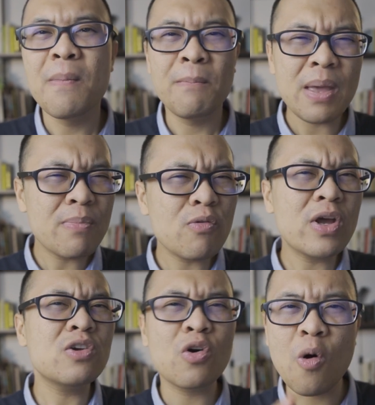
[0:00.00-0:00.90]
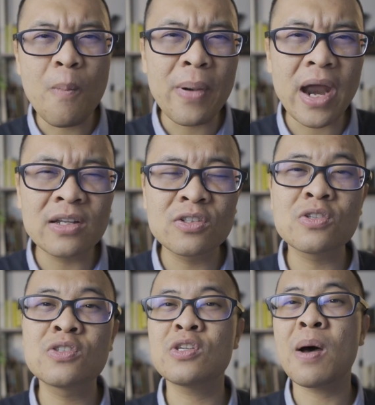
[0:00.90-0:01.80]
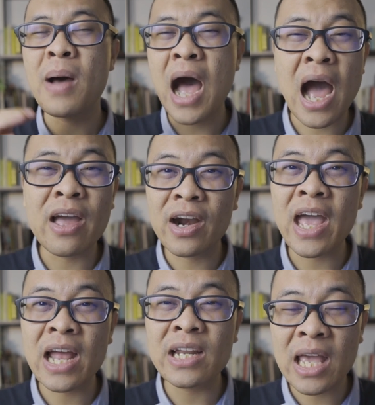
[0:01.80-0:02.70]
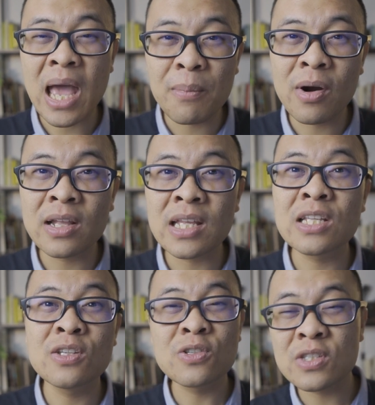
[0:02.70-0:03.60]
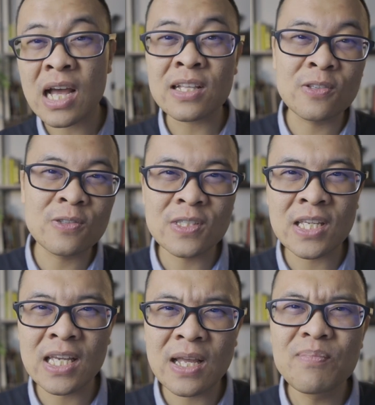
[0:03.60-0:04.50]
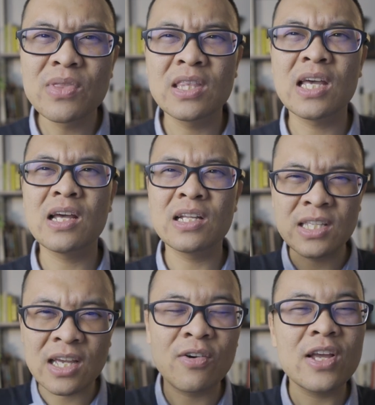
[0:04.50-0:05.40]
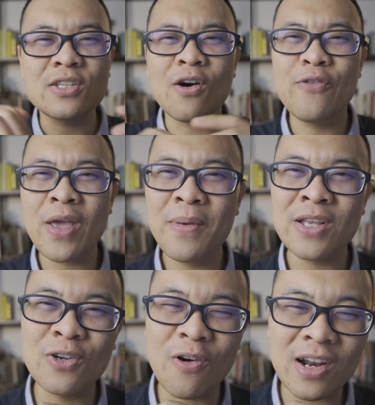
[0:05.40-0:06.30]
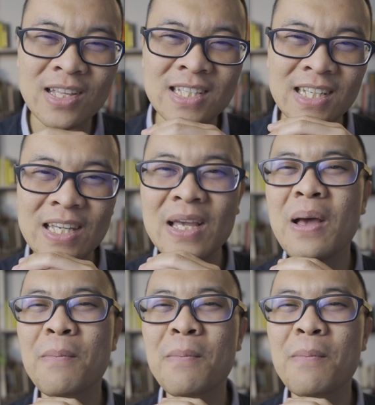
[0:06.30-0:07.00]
Maybe when you compare to some higher end camera, then you start to see the decrease of image quality.